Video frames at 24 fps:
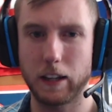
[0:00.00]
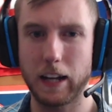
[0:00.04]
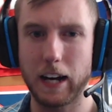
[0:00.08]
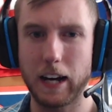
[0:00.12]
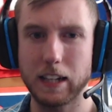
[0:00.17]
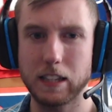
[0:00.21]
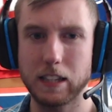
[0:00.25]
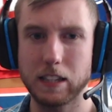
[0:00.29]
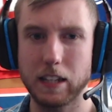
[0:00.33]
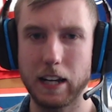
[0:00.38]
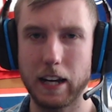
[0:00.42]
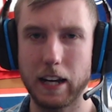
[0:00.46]

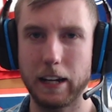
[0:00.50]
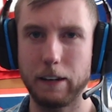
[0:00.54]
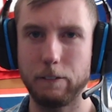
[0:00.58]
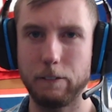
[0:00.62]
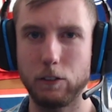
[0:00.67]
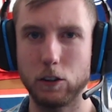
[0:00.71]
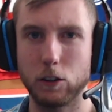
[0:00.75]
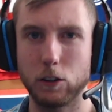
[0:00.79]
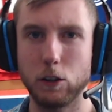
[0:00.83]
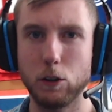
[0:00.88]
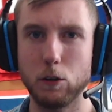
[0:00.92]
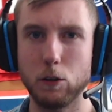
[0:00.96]
That said, if
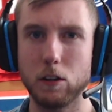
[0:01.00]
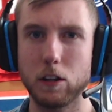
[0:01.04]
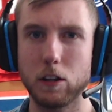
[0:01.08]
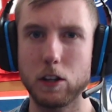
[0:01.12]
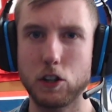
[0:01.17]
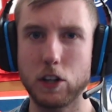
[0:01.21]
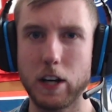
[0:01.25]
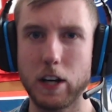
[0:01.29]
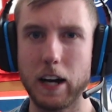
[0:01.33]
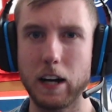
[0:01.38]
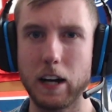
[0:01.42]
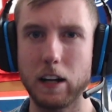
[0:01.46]
you're new to the
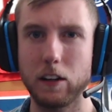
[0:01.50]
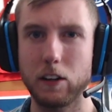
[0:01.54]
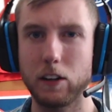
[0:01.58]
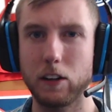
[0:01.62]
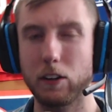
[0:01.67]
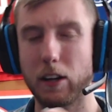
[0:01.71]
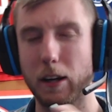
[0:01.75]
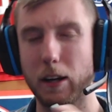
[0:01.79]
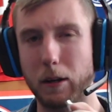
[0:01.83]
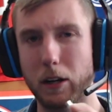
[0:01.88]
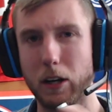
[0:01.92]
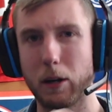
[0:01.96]
channel and you're
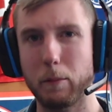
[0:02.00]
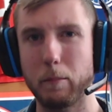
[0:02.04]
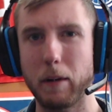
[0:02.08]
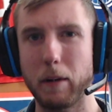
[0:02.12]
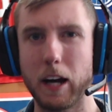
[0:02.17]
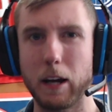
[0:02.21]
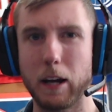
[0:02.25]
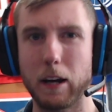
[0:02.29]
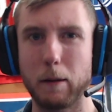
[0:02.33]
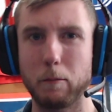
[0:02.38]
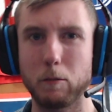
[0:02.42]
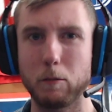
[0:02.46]
like, oh
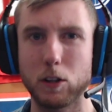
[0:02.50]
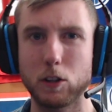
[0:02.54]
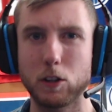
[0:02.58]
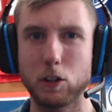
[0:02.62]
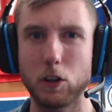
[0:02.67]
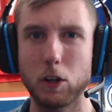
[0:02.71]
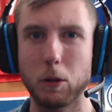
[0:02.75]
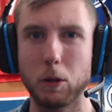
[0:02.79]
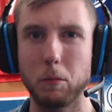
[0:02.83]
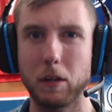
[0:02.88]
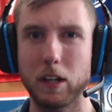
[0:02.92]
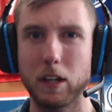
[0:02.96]
man, I'm
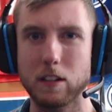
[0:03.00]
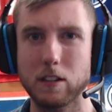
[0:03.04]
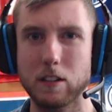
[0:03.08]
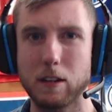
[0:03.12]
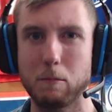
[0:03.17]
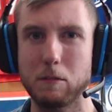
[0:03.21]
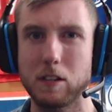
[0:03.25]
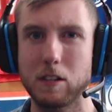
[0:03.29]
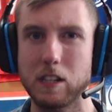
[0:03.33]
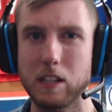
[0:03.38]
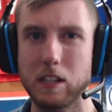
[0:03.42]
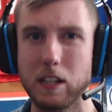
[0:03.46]
returning because
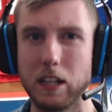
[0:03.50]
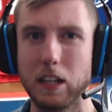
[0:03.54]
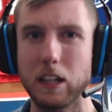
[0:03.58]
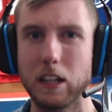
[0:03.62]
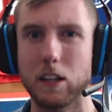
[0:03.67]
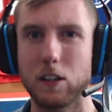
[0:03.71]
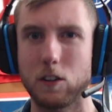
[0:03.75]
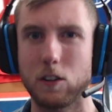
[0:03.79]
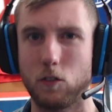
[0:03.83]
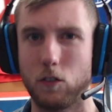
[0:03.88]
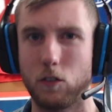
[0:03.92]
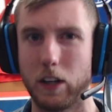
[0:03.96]
I'm seeing
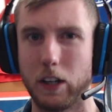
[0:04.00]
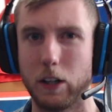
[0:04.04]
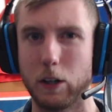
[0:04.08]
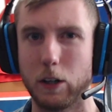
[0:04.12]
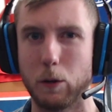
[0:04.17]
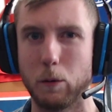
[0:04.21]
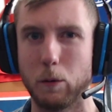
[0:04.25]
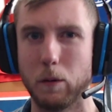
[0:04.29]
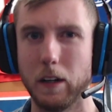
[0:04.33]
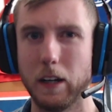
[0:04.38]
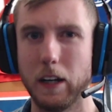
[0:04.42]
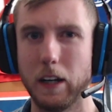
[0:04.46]
this
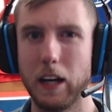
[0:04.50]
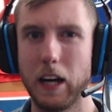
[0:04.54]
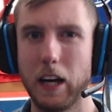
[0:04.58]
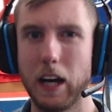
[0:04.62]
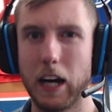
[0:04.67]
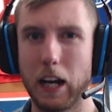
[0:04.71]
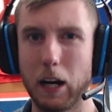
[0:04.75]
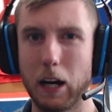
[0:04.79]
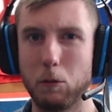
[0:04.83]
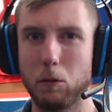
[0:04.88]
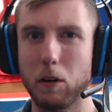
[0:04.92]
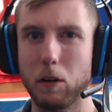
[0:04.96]
video
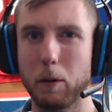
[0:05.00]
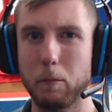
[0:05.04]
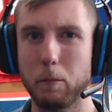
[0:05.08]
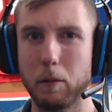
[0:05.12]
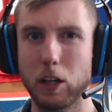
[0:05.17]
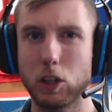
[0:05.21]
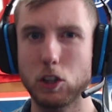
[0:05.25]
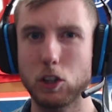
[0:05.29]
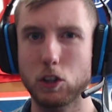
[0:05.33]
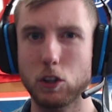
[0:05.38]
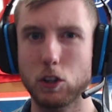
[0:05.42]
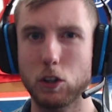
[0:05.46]
and I want to
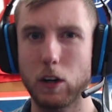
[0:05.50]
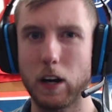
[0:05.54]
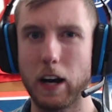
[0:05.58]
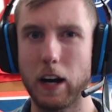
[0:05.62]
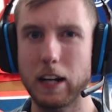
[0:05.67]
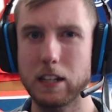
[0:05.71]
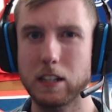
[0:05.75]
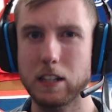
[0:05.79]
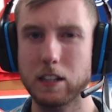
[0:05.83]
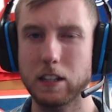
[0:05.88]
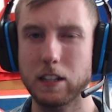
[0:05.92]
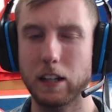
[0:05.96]
make sure
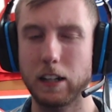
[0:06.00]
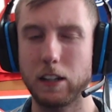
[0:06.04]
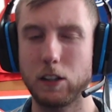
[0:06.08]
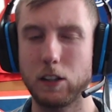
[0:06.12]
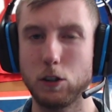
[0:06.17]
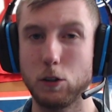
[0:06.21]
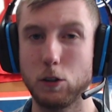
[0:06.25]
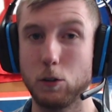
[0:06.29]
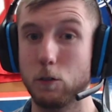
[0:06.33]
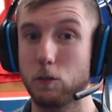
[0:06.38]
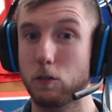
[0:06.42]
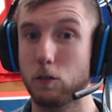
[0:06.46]
I stay
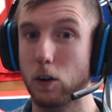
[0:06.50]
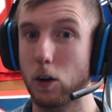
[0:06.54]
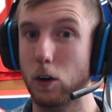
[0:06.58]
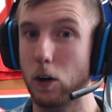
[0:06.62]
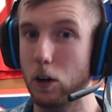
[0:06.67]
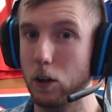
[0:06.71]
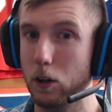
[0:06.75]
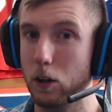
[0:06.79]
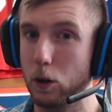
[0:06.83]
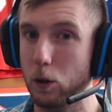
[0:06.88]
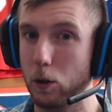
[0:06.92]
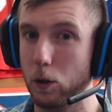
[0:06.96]
tuned for
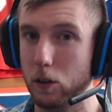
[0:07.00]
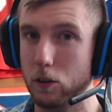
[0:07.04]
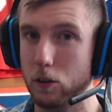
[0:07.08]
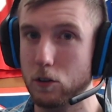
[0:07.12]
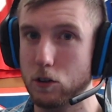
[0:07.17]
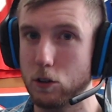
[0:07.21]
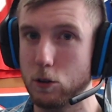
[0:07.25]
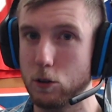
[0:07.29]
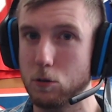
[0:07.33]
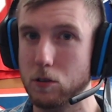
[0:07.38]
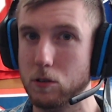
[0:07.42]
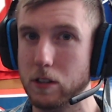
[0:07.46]
all the Oilers
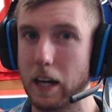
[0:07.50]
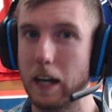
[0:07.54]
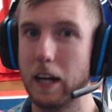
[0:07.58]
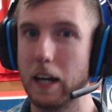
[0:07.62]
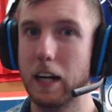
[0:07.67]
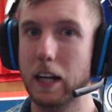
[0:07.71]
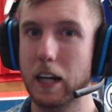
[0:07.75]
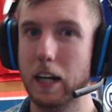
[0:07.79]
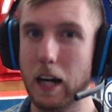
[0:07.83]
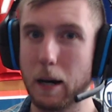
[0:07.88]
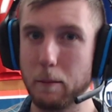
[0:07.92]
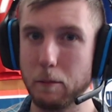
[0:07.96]
news
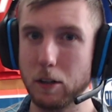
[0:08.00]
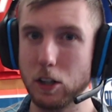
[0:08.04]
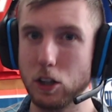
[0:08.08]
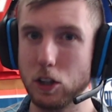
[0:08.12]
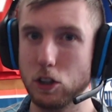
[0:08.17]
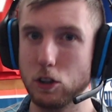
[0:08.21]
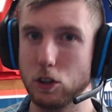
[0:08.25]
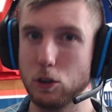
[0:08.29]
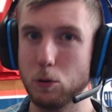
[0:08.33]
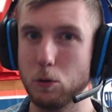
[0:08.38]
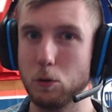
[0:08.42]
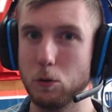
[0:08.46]
coming
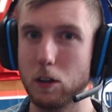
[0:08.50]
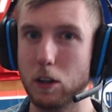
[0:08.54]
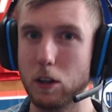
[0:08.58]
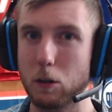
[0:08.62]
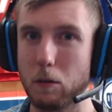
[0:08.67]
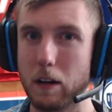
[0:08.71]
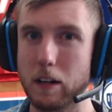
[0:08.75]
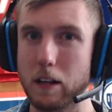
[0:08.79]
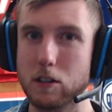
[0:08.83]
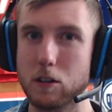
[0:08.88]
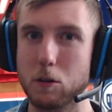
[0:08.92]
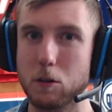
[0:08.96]
tuned the
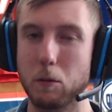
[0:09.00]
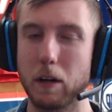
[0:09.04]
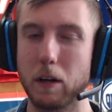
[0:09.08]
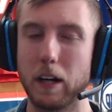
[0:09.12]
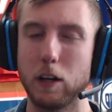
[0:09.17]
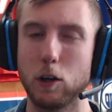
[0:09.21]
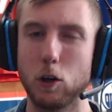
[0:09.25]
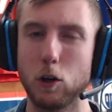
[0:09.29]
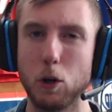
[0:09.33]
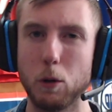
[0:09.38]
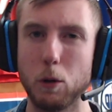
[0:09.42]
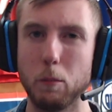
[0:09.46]
rest of the way
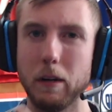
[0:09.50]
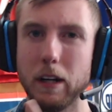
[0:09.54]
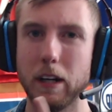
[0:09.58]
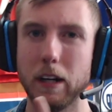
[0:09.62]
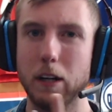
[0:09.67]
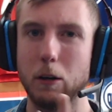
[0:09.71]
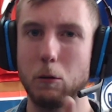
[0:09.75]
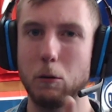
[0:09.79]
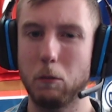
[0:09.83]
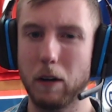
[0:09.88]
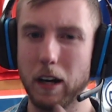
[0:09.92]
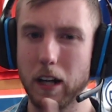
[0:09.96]
home,
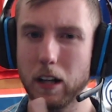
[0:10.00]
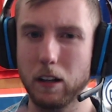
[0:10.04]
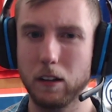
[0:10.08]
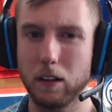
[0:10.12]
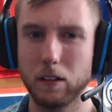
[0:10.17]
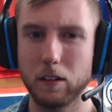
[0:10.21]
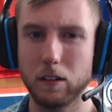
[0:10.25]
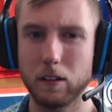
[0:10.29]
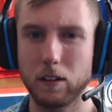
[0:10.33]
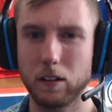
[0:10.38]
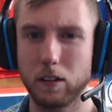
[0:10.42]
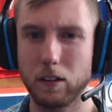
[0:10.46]
well,
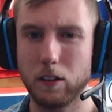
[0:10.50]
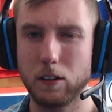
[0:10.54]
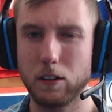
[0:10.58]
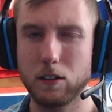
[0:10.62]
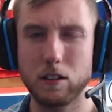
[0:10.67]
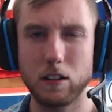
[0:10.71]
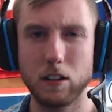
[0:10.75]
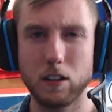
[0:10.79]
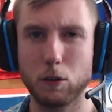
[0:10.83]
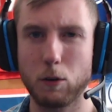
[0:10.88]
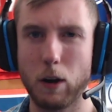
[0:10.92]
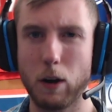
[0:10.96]
you
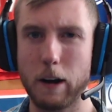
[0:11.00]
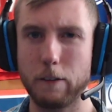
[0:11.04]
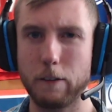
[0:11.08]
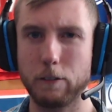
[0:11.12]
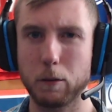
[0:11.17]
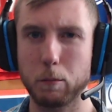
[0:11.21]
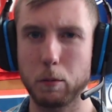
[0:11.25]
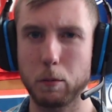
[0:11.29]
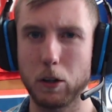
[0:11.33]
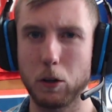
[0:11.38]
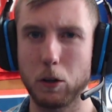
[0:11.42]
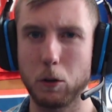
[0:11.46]
see the
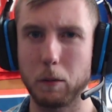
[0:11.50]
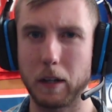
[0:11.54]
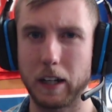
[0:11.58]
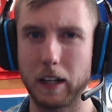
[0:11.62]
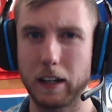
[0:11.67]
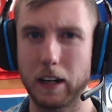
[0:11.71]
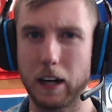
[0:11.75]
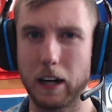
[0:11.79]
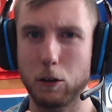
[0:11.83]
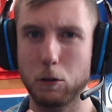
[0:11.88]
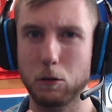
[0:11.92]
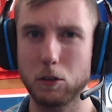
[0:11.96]
graphic below me.
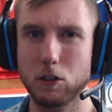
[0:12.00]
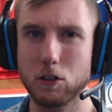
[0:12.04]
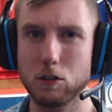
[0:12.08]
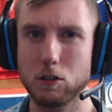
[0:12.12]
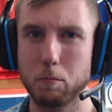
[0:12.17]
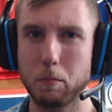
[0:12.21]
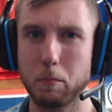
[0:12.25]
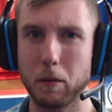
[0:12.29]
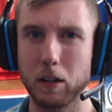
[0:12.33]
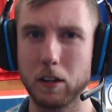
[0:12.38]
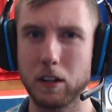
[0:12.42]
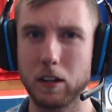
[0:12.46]
I don't just
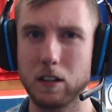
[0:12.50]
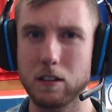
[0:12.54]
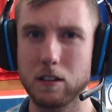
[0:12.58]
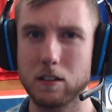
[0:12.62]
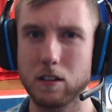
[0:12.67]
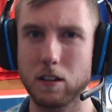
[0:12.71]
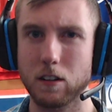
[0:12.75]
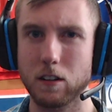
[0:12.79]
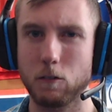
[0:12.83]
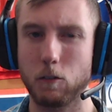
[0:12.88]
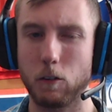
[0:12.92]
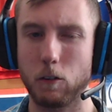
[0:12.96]
build these
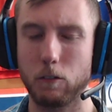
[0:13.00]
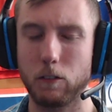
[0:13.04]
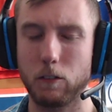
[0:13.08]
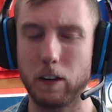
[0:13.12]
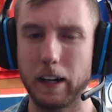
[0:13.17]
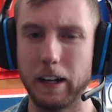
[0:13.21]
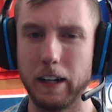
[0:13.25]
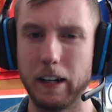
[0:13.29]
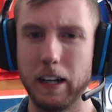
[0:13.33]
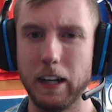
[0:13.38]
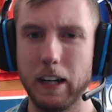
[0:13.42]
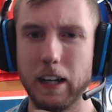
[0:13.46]
things for
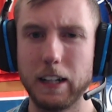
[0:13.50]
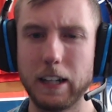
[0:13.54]
fun.